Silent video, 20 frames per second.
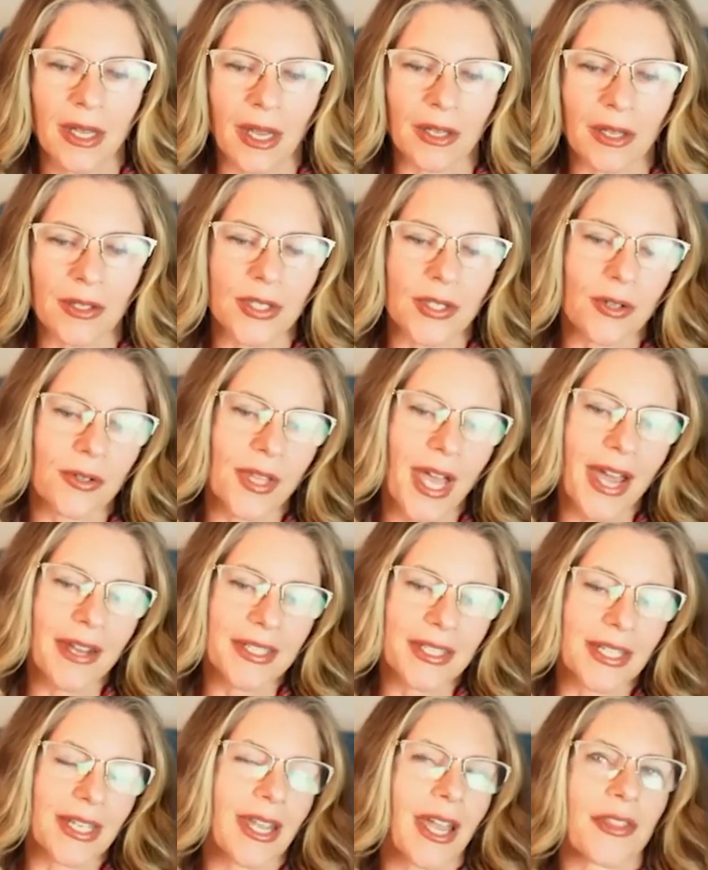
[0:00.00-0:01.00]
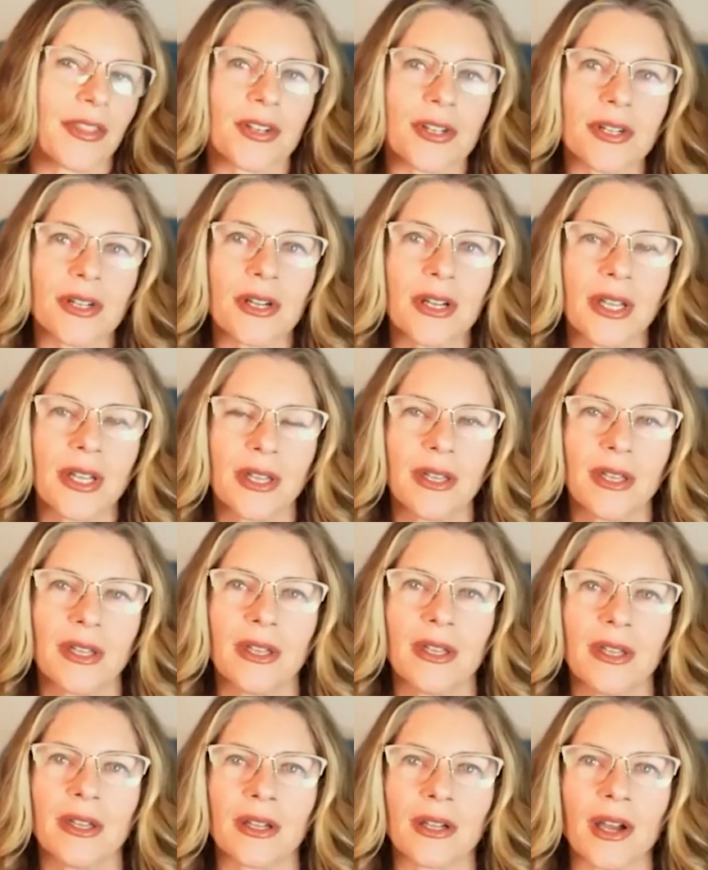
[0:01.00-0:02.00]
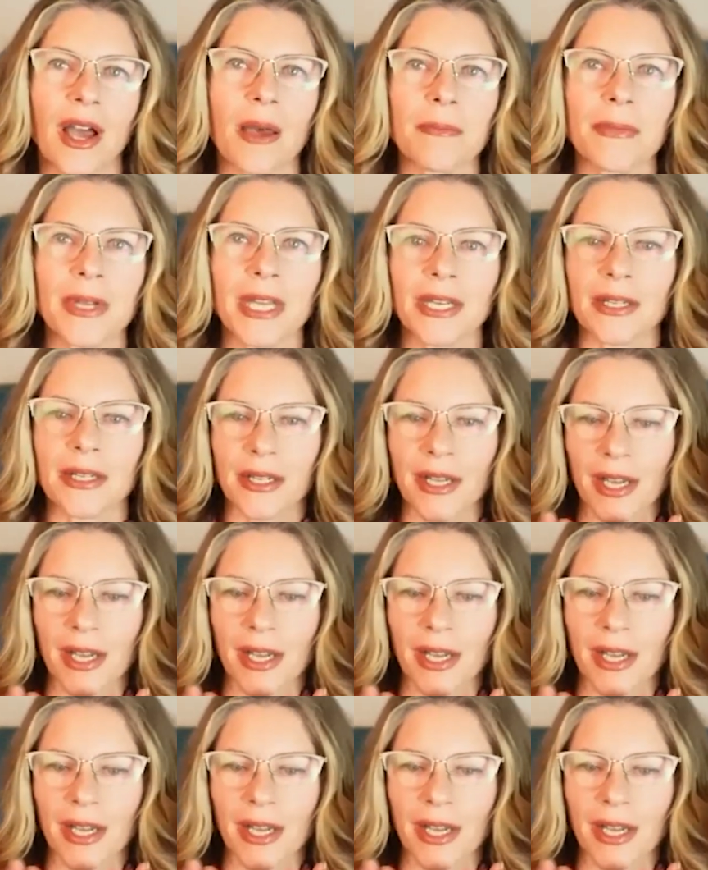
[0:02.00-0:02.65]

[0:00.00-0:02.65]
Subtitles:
And so that together got me to